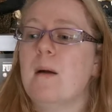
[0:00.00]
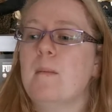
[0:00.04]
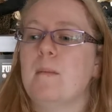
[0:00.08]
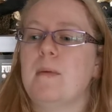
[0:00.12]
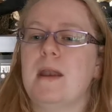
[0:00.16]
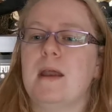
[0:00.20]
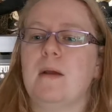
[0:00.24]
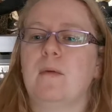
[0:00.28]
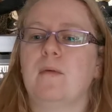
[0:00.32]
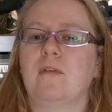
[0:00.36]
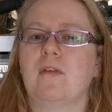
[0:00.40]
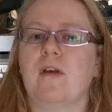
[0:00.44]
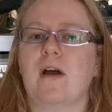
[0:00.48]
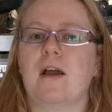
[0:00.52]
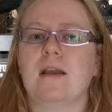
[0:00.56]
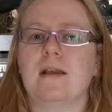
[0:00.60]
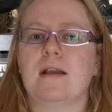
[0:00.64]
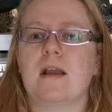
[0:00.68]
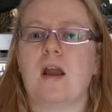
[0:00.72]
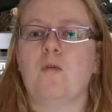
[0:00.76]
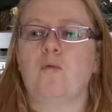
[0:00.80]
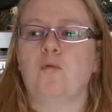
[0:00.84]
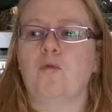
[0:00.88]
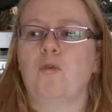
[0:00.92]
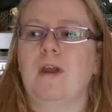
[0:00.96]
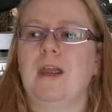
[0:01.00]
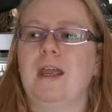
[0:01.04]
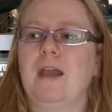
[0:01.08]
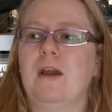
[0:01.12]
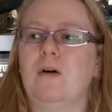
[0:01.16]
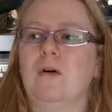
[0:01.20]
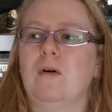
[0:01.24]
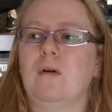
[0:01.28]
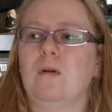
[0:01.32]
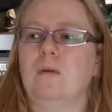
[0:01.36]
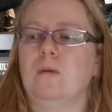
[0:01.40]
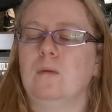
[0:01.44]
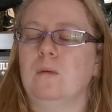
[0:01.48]
but it was like a
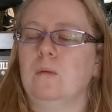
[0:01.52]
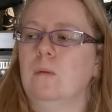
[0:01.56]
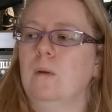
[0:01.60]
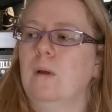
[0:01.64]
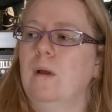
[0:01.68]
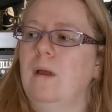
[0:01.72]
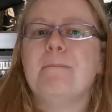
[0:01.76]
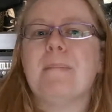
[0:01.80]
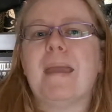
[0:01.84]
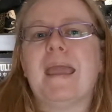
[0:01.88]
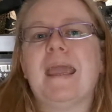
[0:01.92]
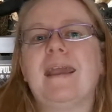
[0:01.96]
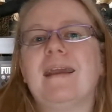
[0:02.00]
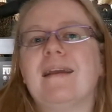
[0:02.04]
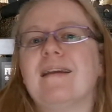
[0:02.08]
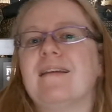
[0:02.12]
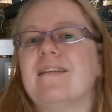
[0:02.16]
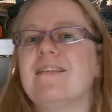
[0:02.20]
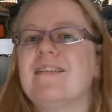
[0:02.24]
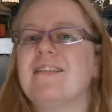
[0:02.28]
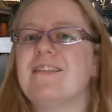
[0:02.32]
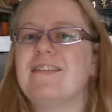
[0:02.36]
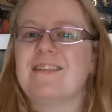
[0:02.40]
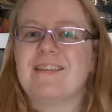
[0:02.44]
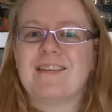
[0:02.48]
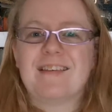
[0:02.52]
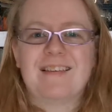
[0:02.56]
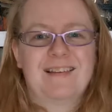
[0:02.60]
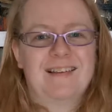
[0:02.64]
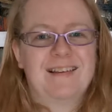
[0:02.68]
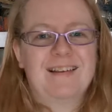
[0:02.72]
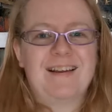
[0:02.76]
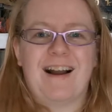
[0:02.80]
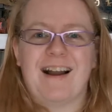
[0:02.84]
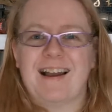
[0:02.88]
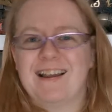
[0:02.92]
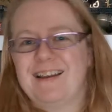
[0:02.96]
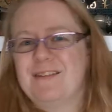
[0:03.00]
real mixed
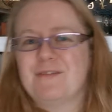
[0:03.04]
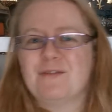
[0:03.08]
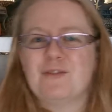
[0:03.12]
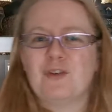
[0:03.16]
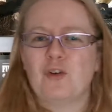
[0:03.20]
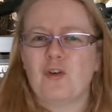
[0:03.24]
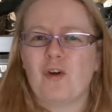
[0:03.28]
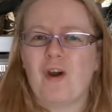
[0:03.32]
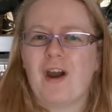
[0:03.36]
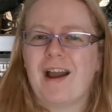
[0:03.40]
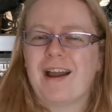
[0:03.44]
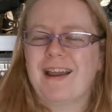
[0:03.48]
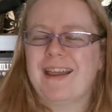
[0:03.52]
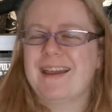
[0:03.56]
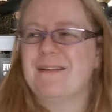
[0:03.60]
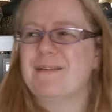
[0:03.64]
kind of cry.